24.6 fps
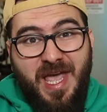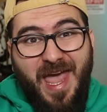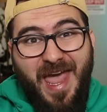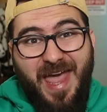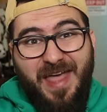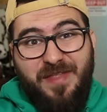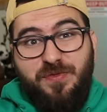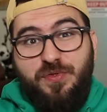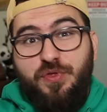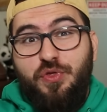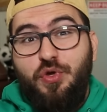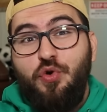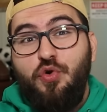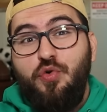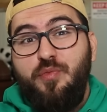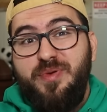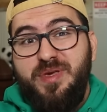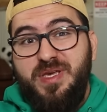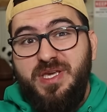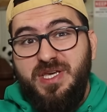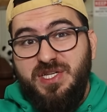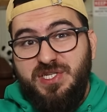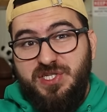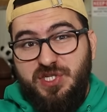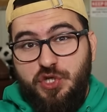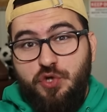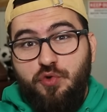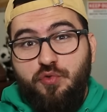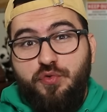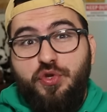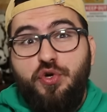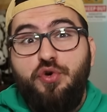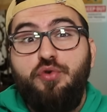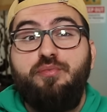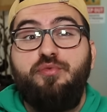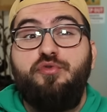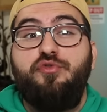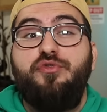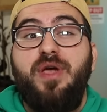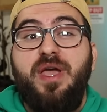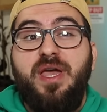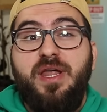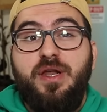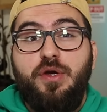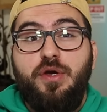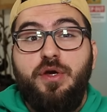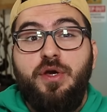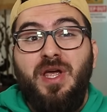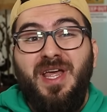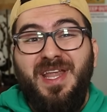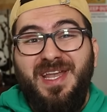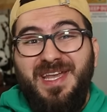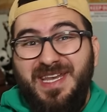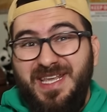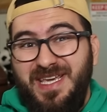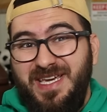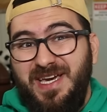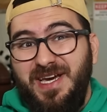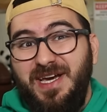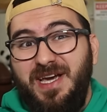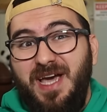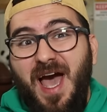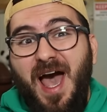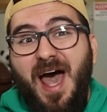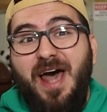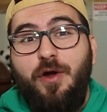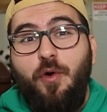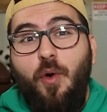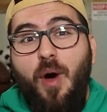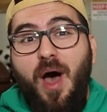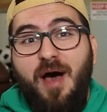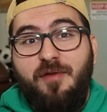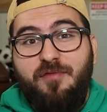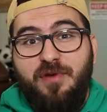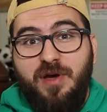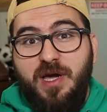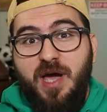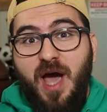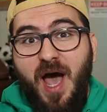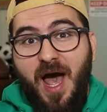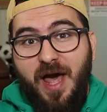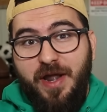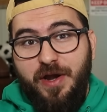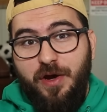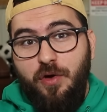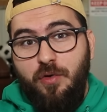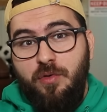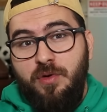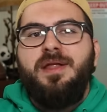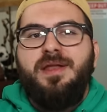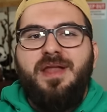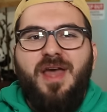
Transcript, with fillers: and dubious YouTube creator Nikocado Avocado.